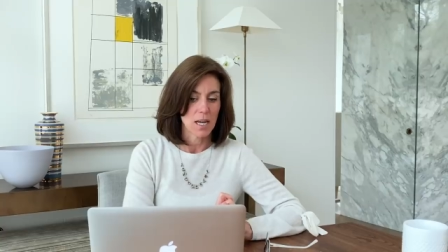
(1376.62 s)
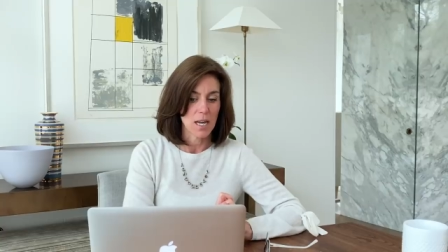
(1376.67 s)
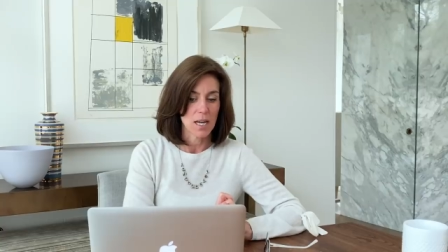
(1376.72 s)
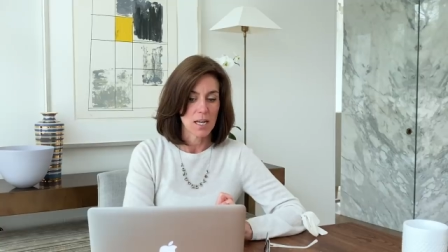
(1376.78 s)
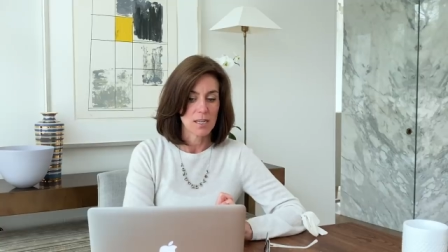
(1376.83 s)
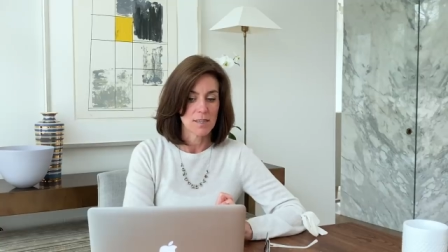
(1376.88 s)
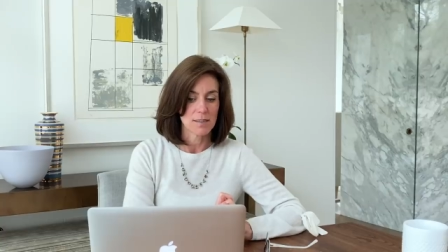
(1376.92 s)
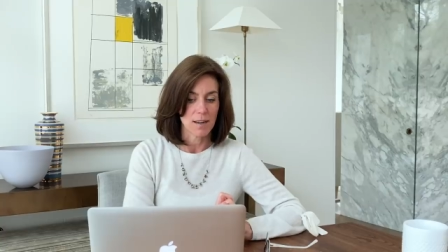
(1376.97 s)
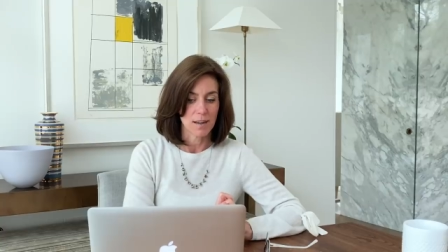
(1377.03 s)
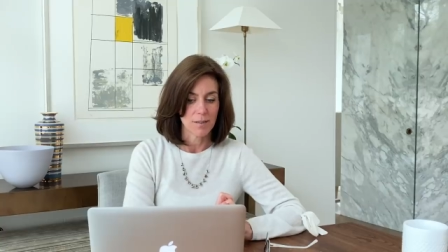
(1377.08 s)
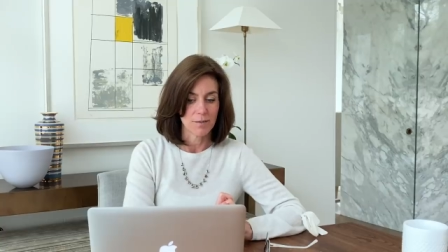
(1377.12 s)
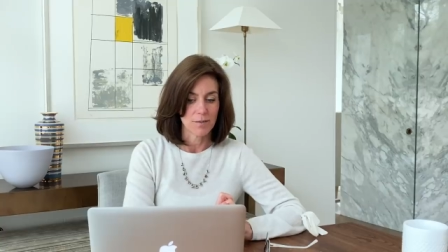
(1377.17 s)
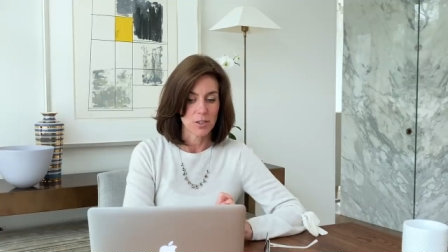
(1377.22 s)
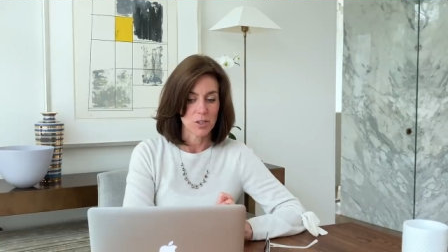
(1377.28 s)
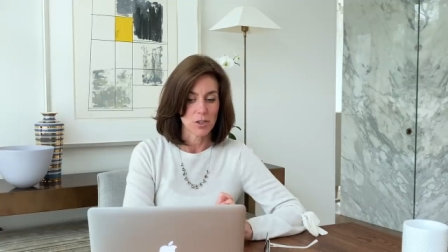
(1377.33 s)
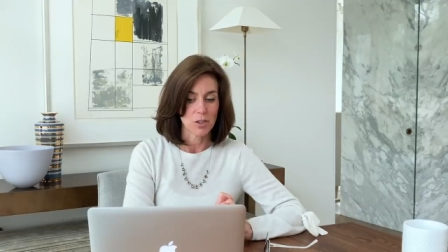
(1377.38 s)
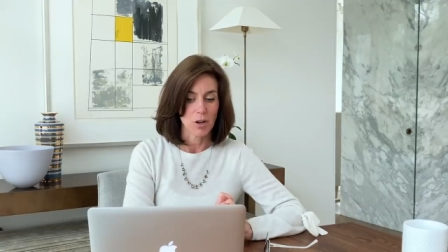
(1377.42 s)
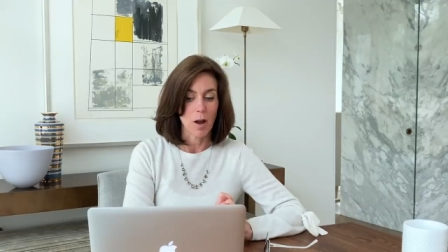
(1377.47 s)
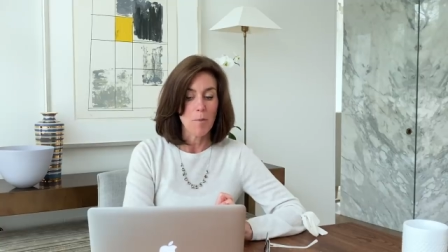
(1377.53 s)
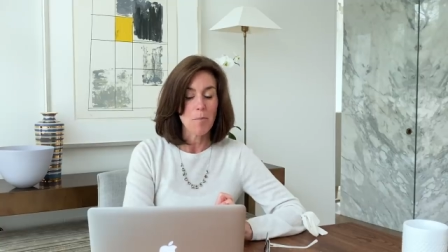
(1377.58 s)
a
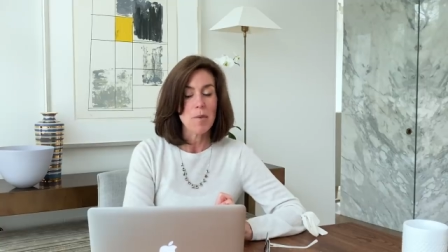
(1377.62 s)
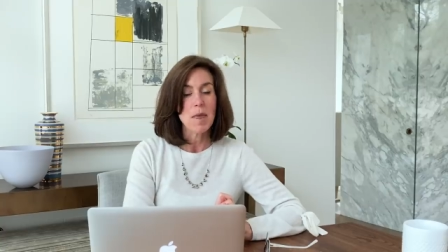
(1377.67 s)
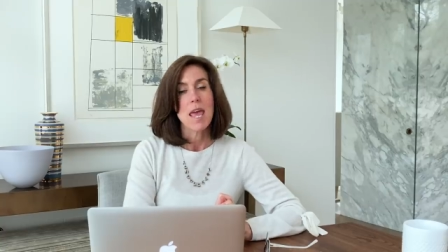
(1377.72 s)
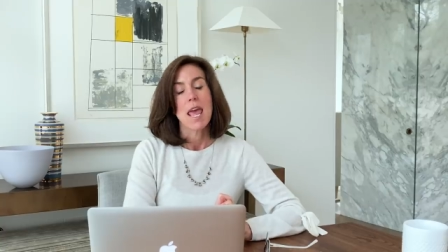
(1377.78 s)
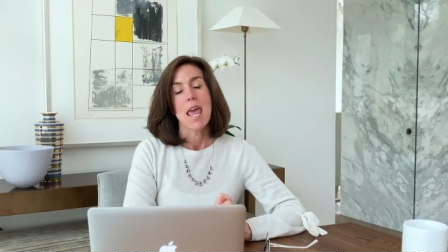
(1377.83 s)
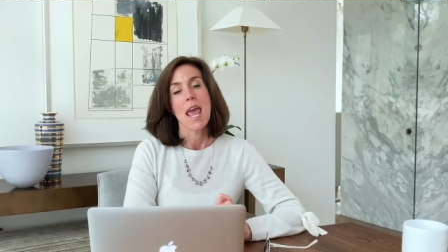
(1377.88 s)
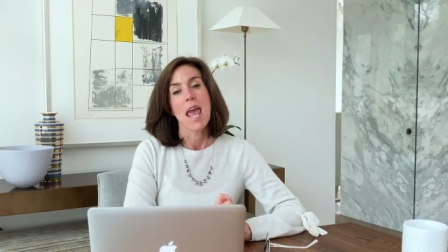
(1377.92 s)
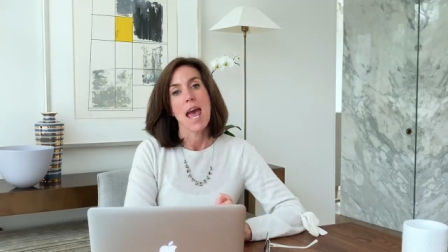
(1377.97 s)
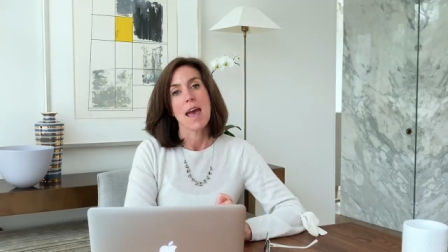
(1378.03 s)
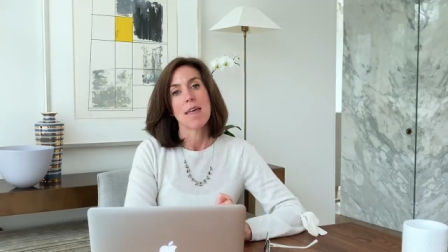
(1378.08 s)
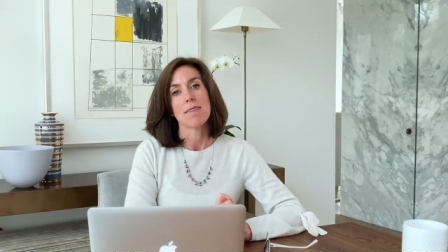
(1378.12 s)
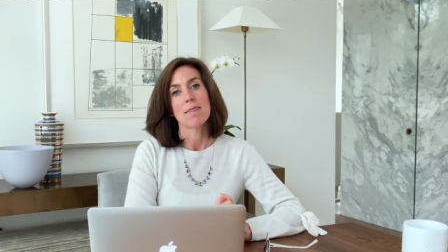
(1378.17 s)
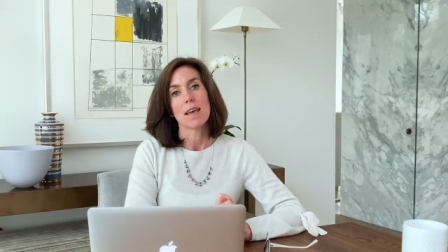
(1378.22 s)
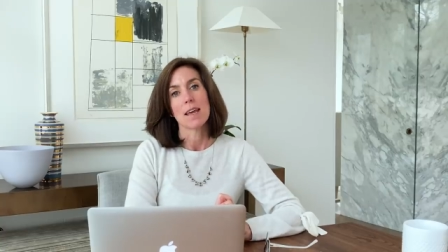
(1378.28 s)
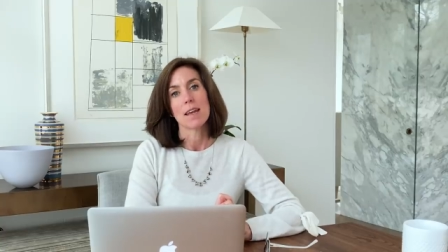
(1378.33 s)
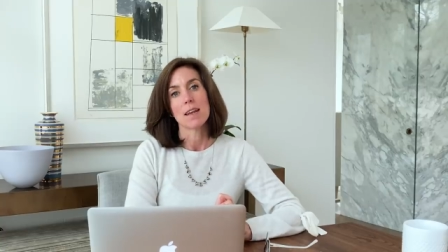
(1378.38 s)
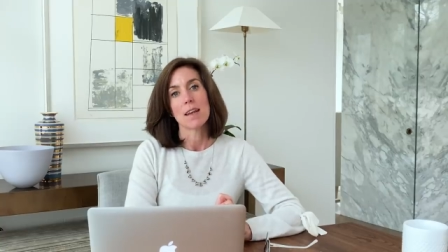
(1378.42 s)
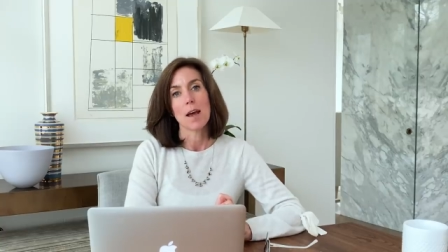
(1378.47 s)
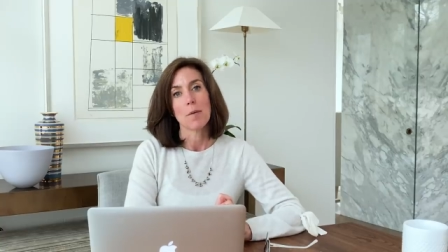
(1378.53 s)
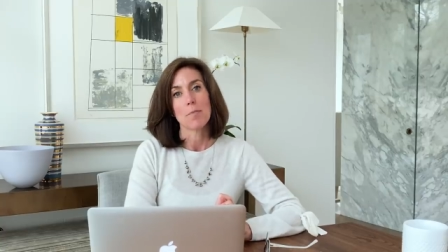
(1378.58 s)
salvage shop. And
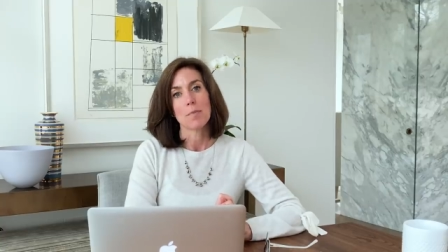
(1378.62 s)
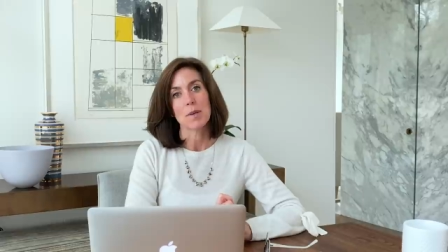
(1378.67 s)
then a